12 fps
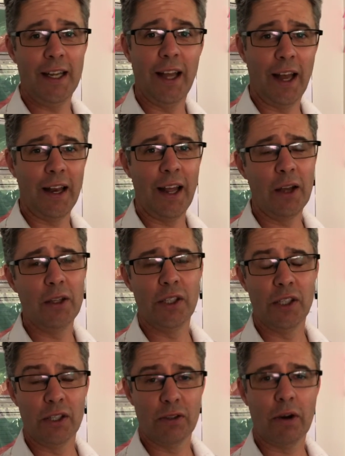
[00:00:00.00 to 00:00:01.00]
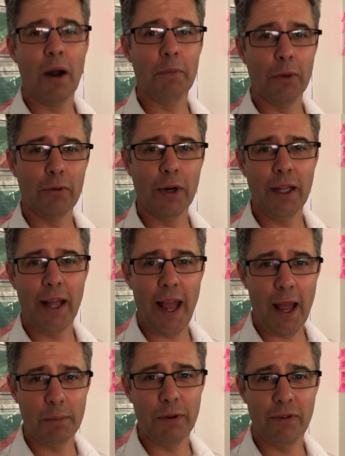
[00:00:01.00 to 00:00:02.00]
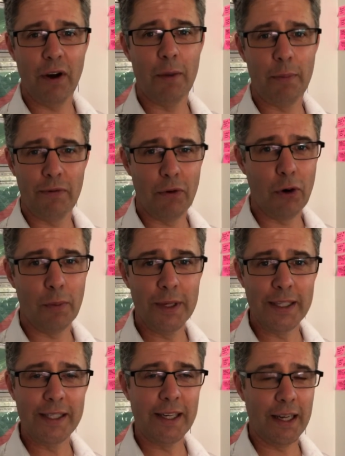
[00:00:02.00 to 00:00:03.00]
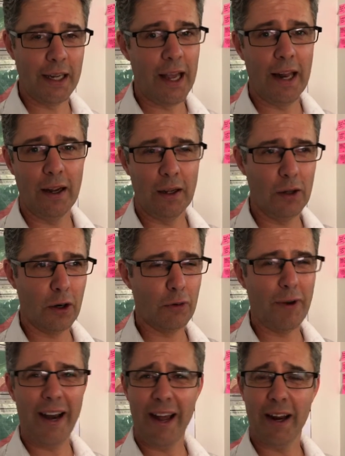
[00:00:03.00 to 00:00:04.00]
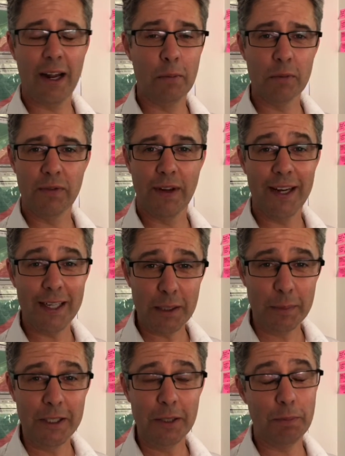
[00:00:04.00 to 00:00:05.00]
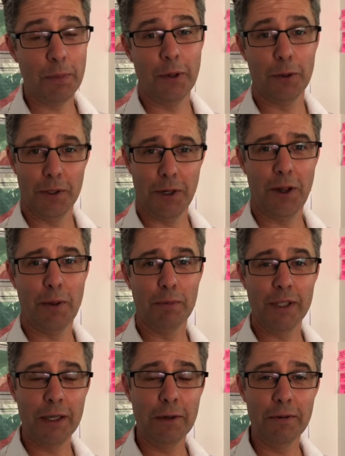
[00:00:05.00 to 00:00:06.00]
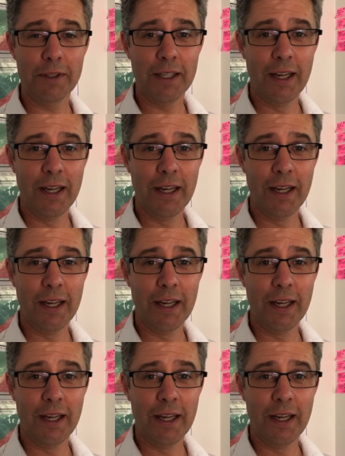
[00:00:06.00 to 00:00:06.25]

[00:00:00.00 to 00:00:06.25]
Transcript: are now using Scrum to really amplify performance and get a lot of great outcomes for customers, but also themselves.